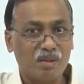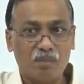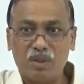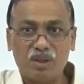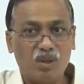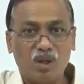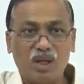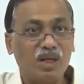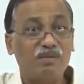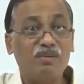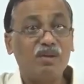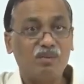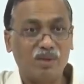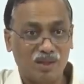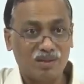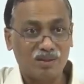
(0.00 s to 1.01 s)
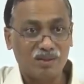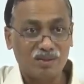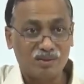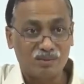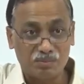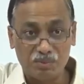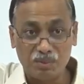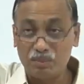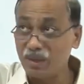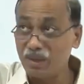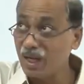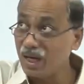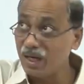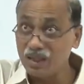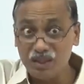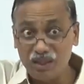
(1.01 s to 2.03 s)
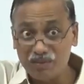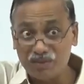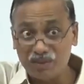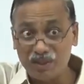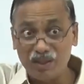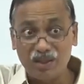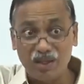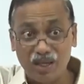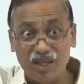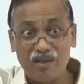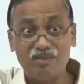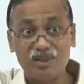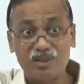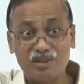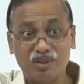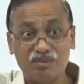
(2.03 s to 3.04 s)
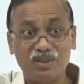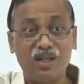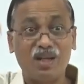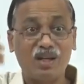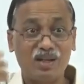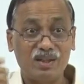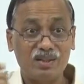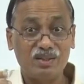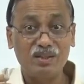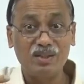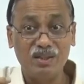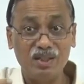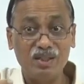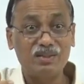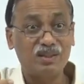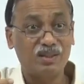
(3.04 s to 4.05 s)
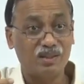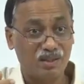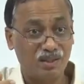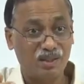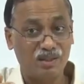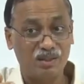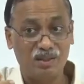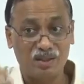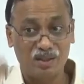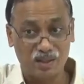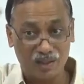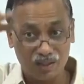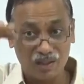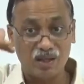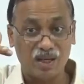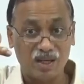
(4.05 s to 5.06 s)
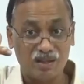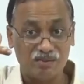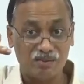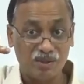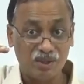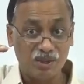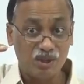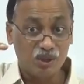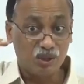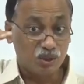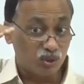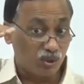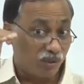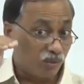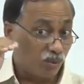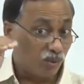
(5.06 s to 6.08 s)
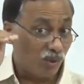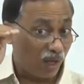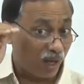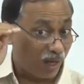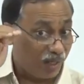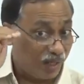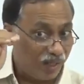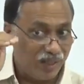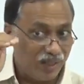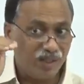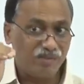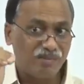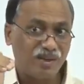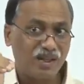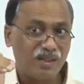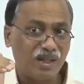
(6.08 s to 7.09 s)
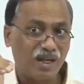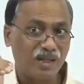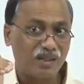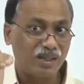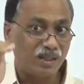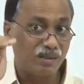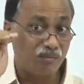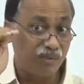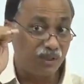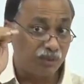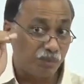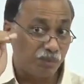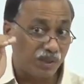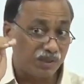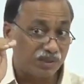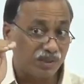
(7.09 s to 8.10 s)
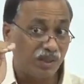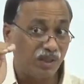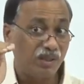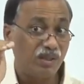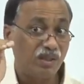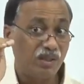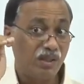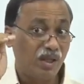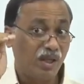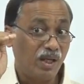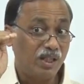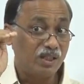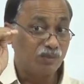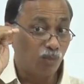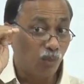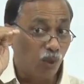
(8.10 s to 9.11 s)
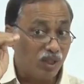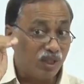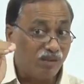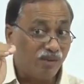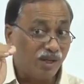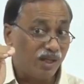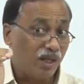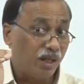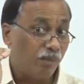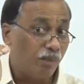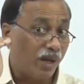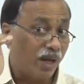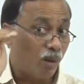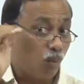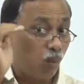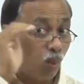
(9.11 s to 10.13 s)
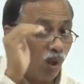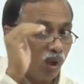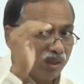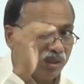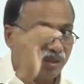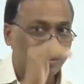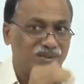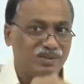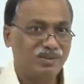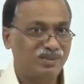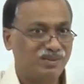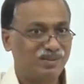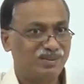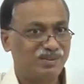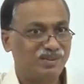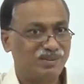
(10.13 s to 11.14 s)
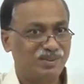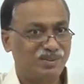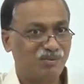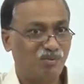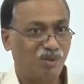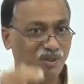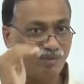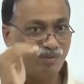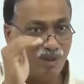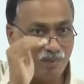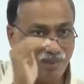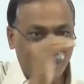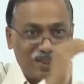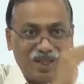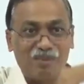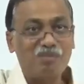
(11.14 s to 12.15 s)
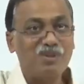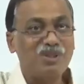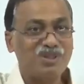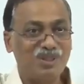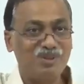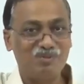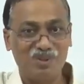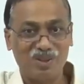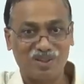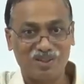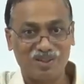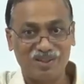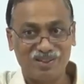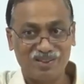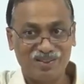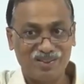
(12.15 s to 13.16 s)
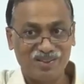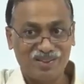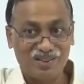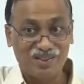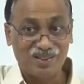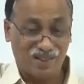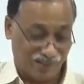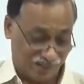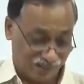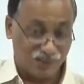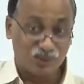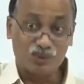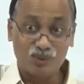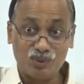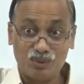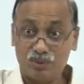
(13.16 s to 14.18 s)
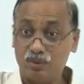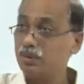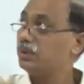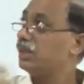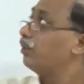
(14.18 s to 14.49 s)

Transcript: But not everyone. People are at different levels of their needs in their life. So you have to identify that, that which person is motivated by what, what will make that person work. So this